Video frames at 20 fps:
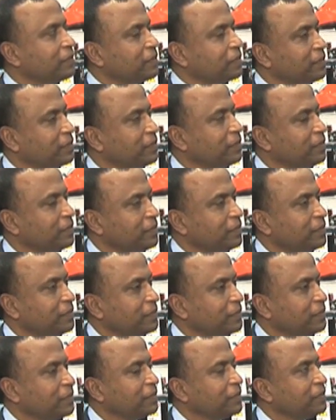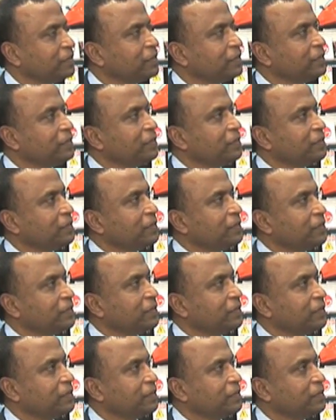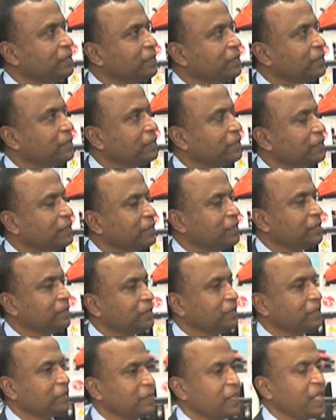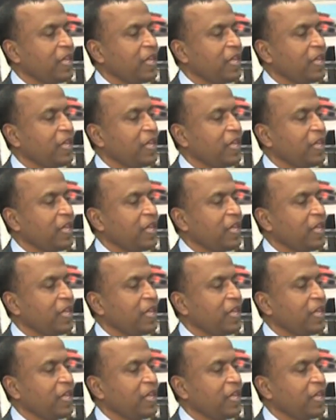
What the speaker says: No words are spoken by the person on screen.